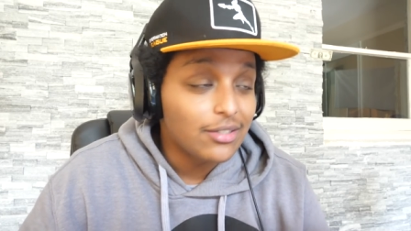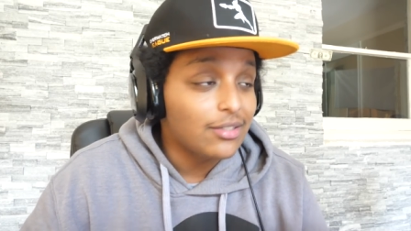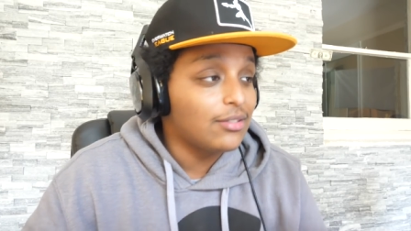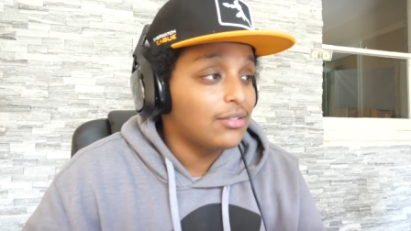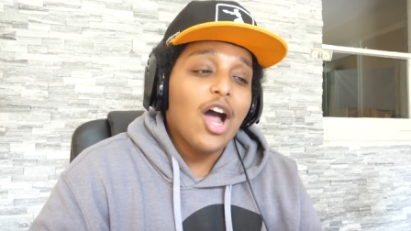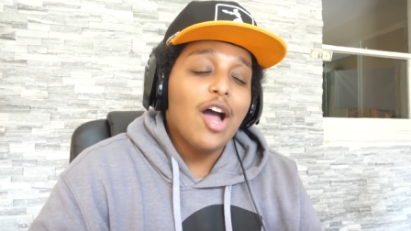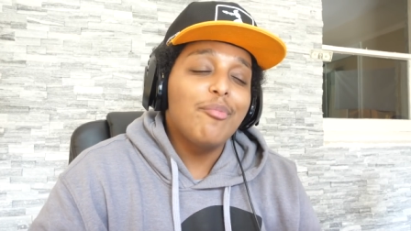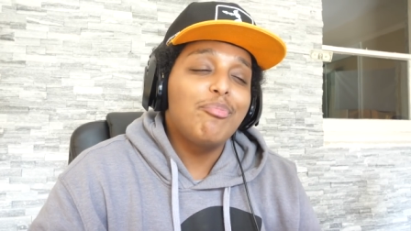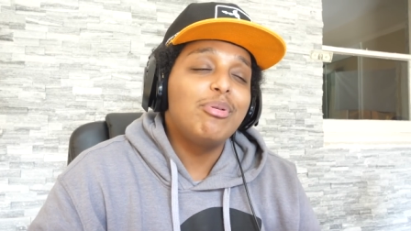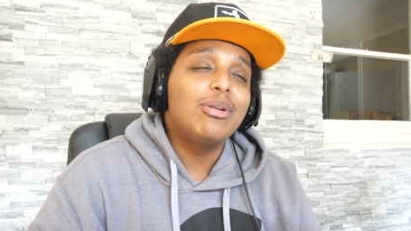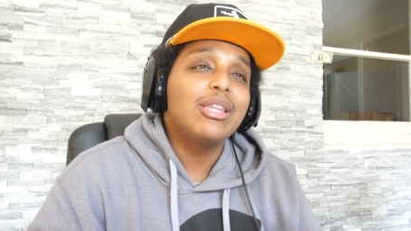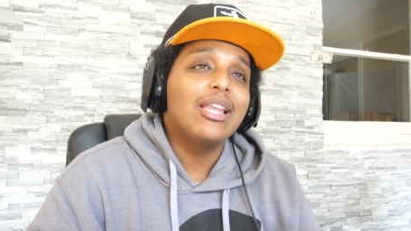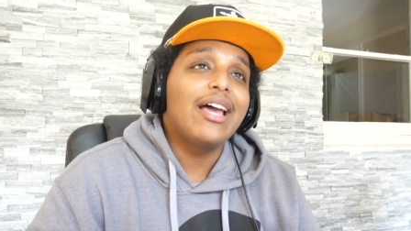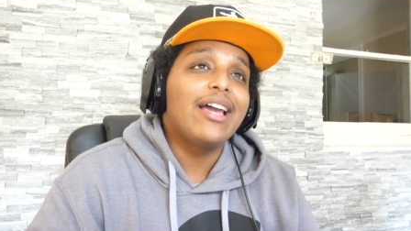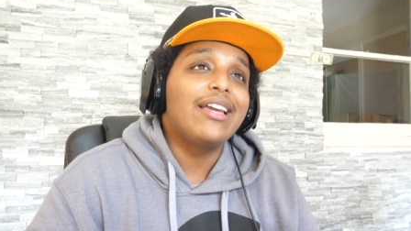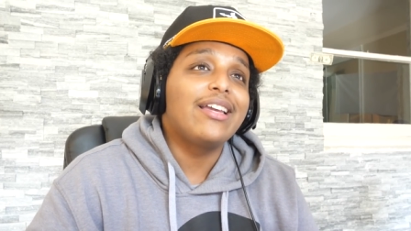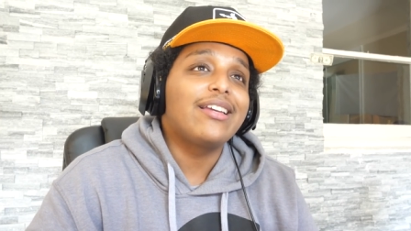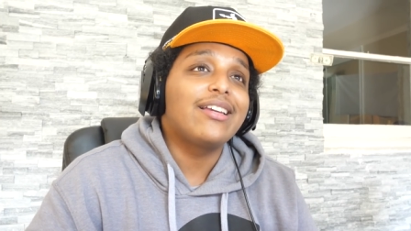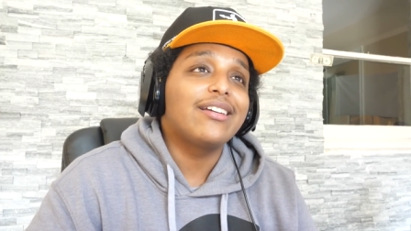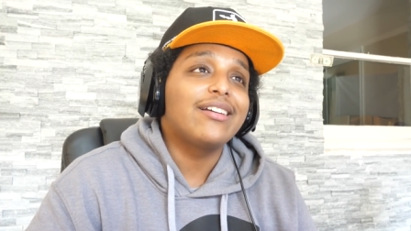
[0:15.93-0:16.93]
So I've been
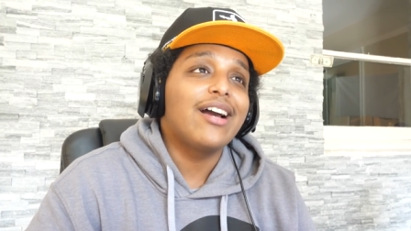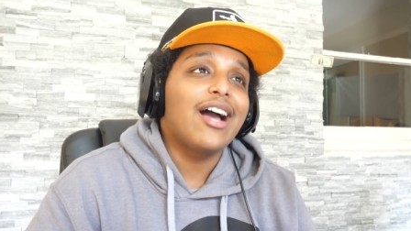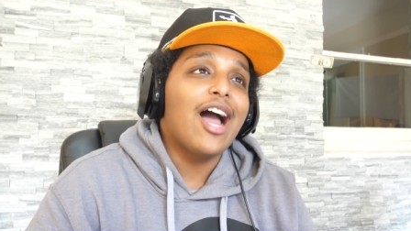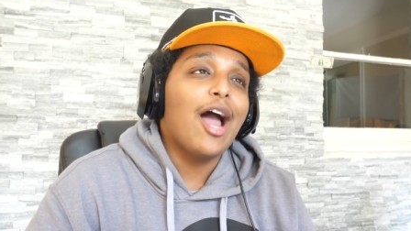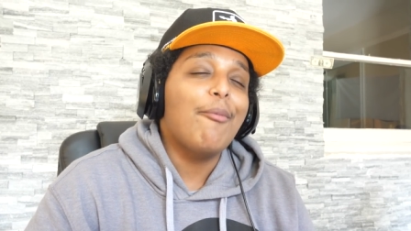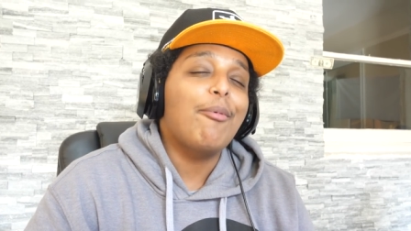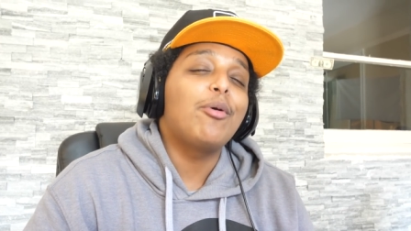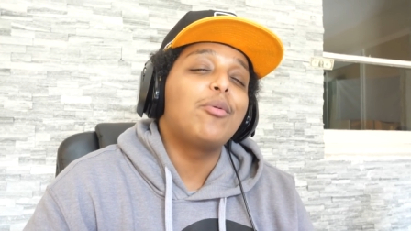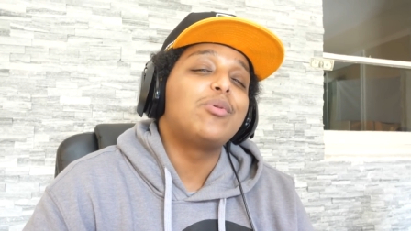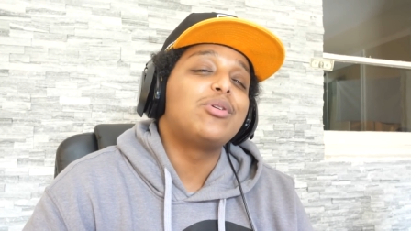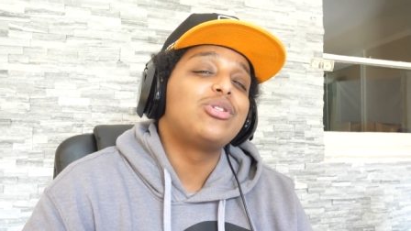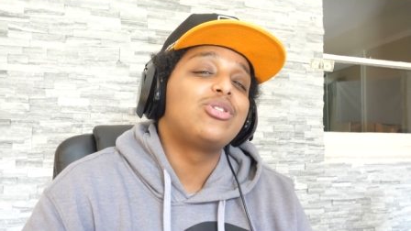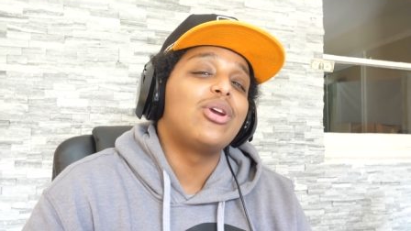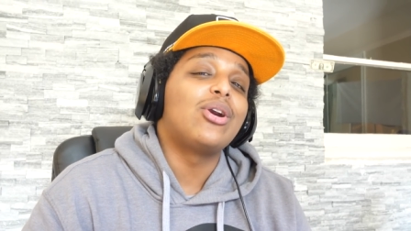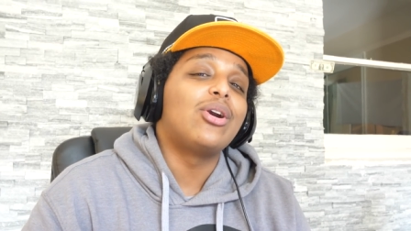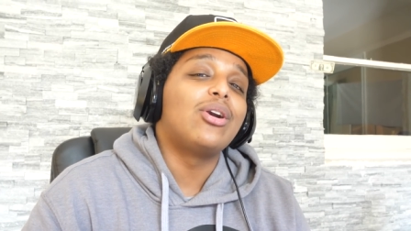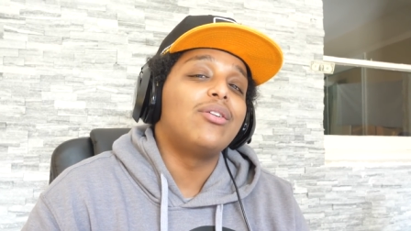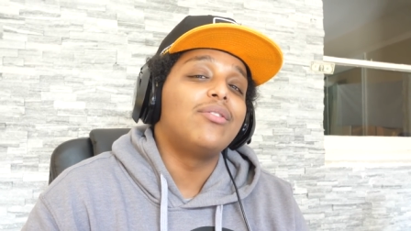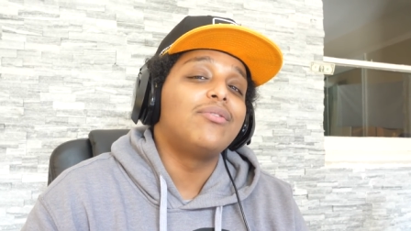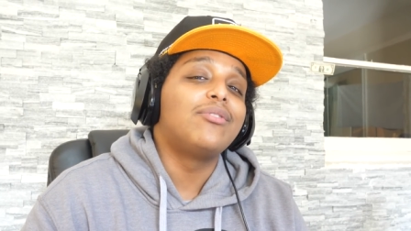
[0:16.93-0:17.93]

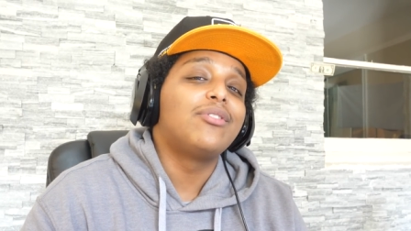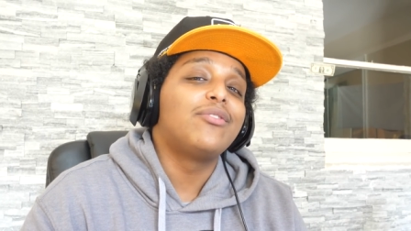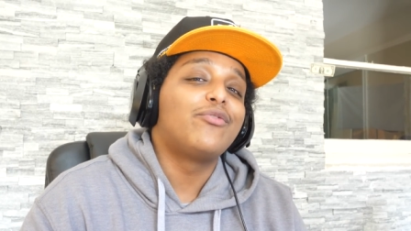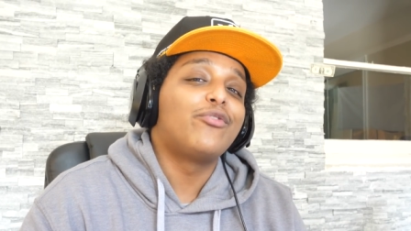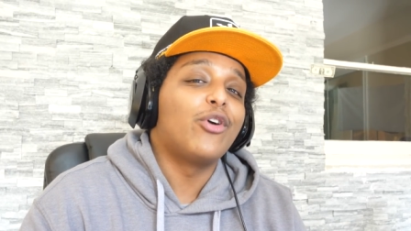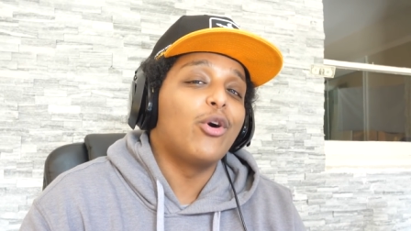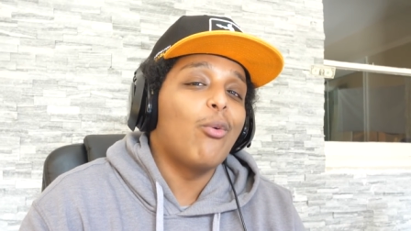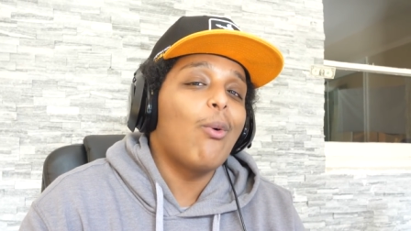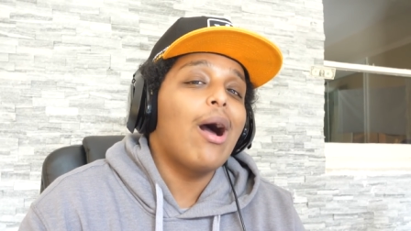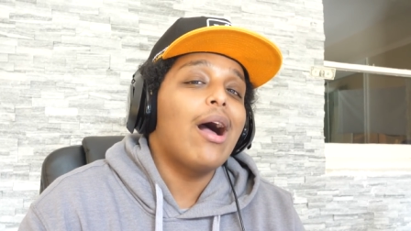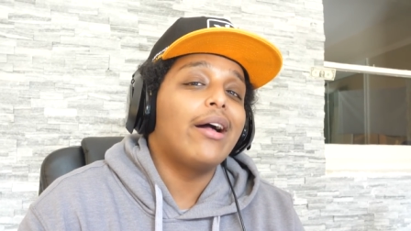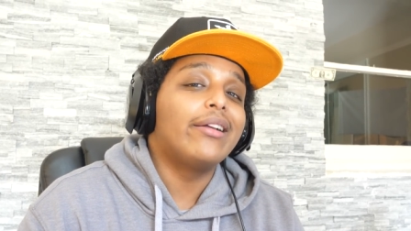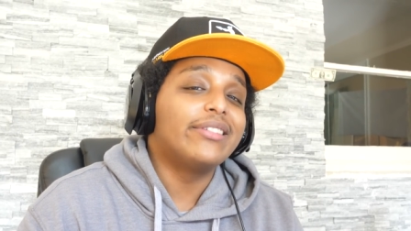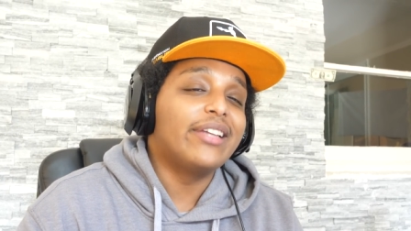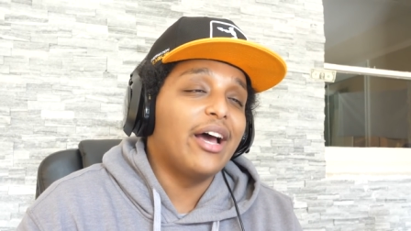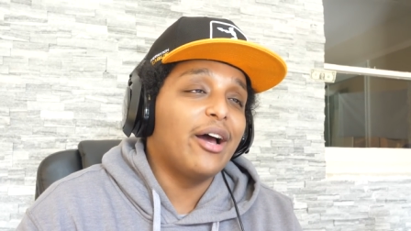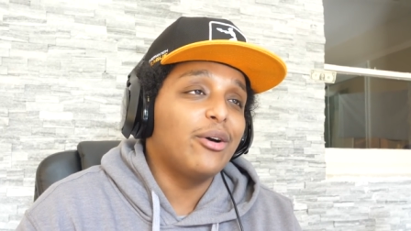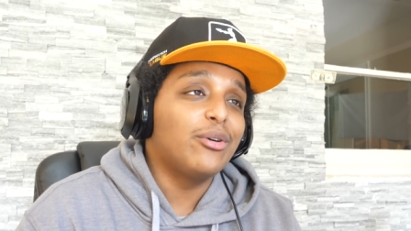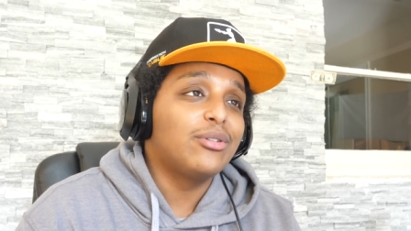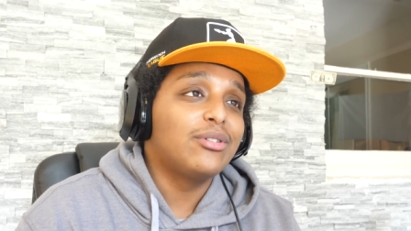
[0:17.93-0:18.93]
reserved for a while
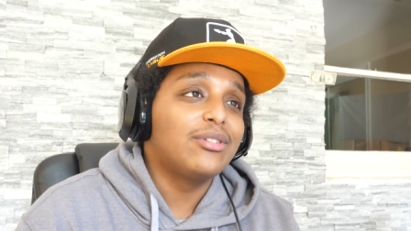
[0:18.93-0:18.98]
now.